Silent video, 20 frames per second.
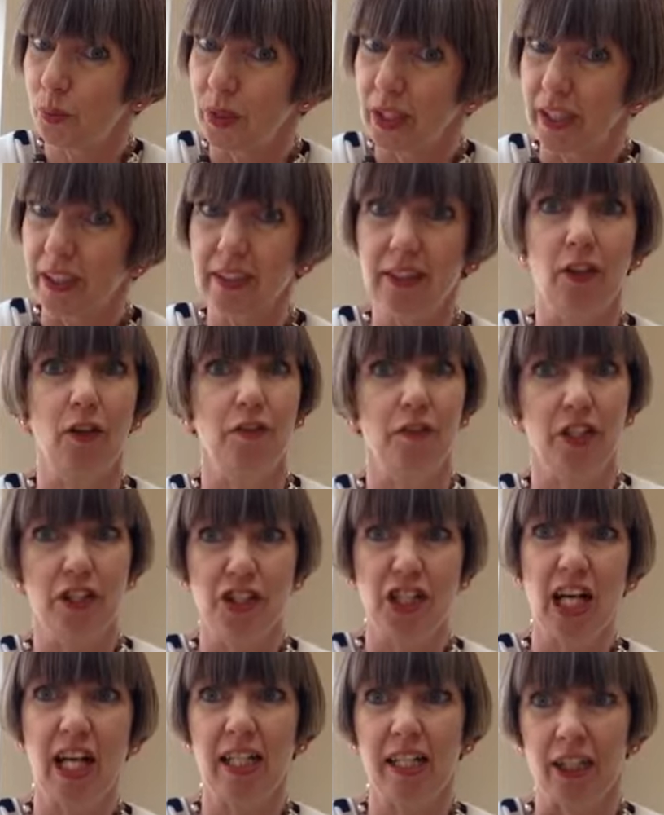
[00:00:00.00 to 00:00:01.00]
weeks of the
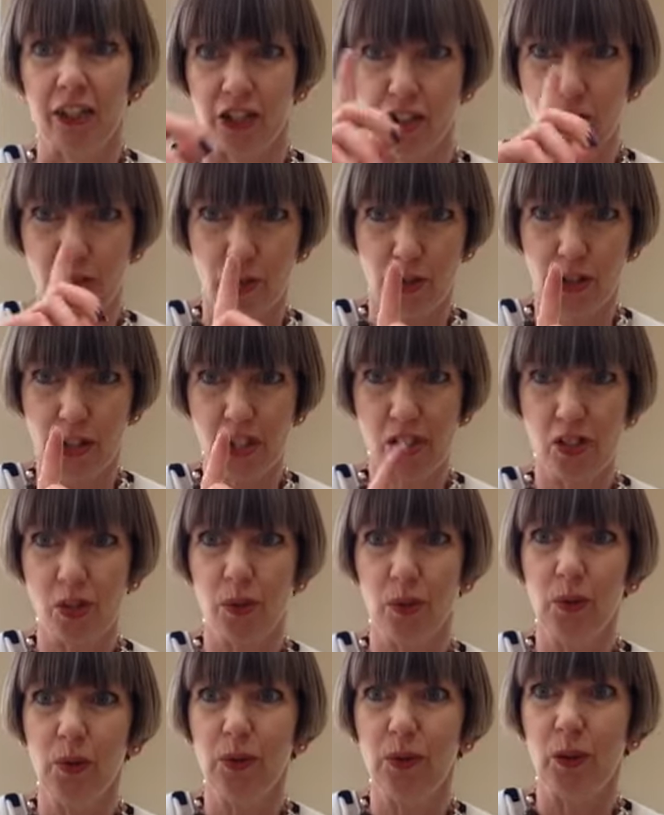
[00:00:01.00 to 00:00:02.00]
challenge. So just
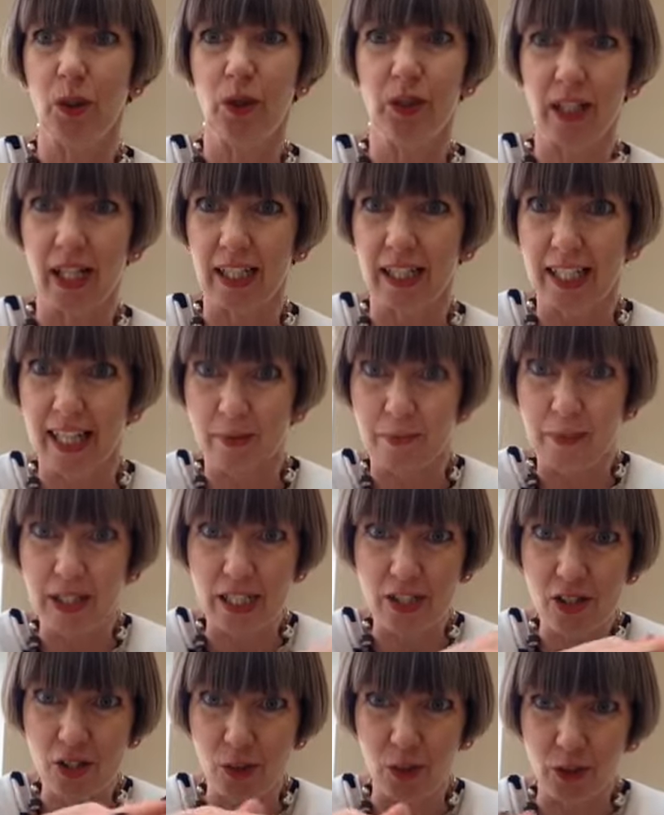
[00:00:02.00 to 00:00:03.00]
hold on and let
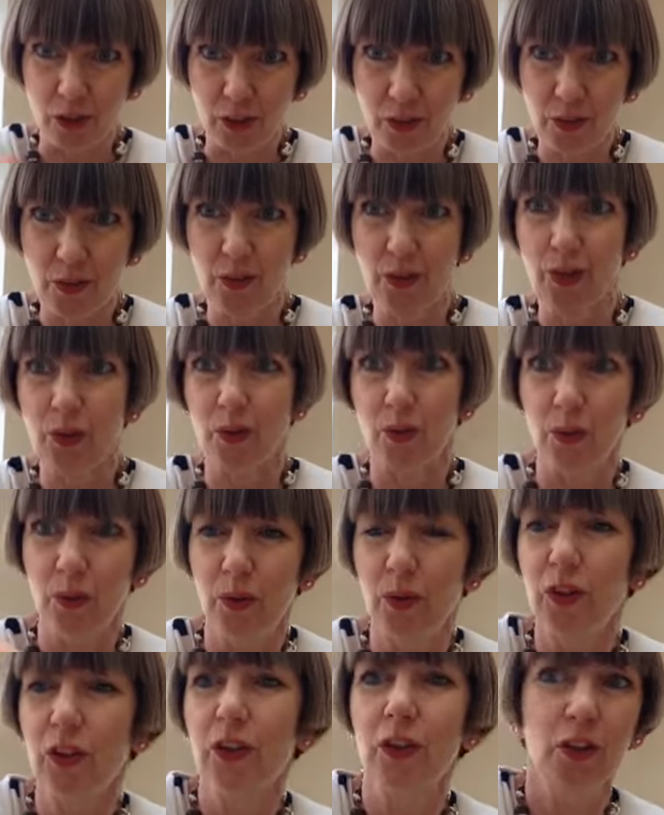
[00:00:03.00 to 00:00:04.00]
me talk you through
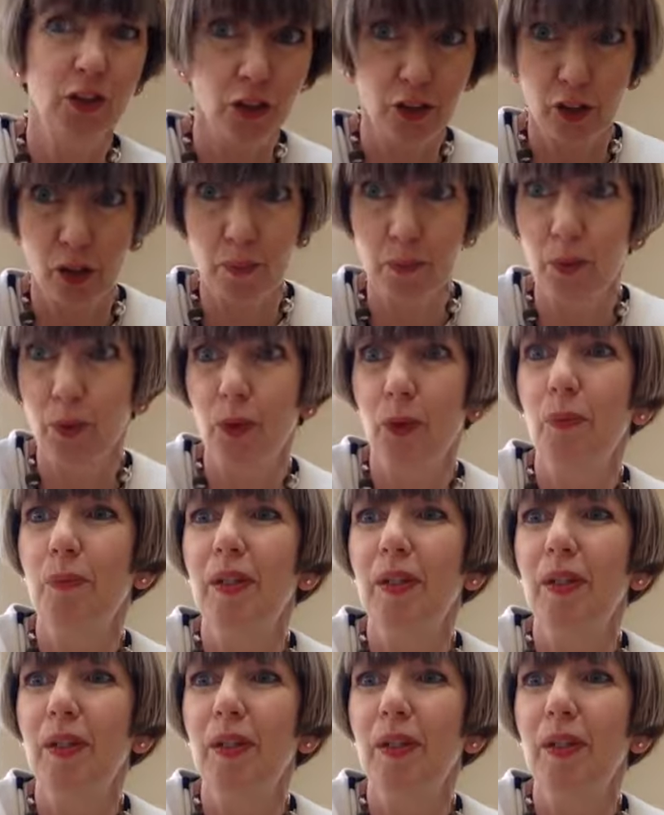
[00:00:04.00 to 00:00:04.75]
those. Drum roll,